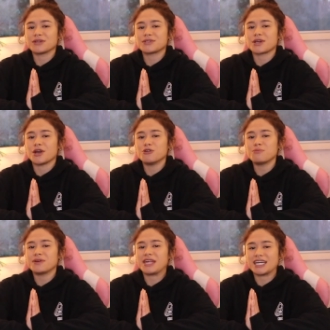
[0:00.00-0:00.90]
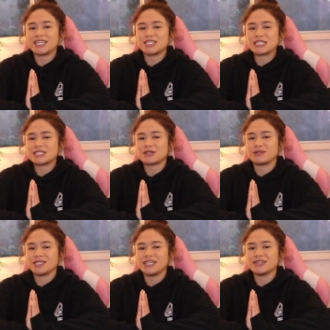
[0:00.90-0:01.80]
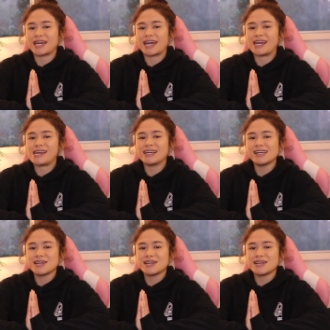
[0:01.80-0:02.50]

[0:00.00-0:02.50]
scope, that is totally okay.